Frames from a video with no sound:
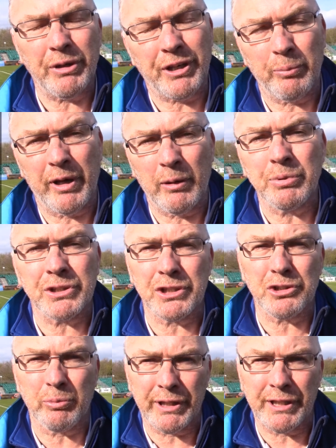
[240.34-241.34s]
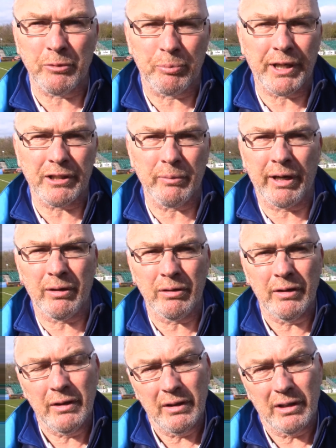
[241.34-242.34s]
in a better position, we need to pick them out,
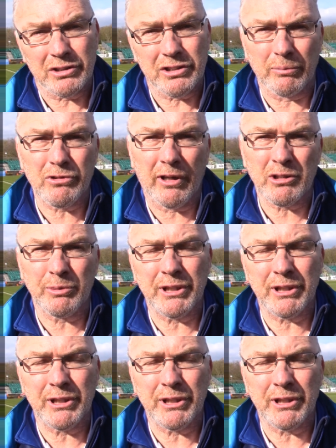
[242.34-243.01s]
and sometimes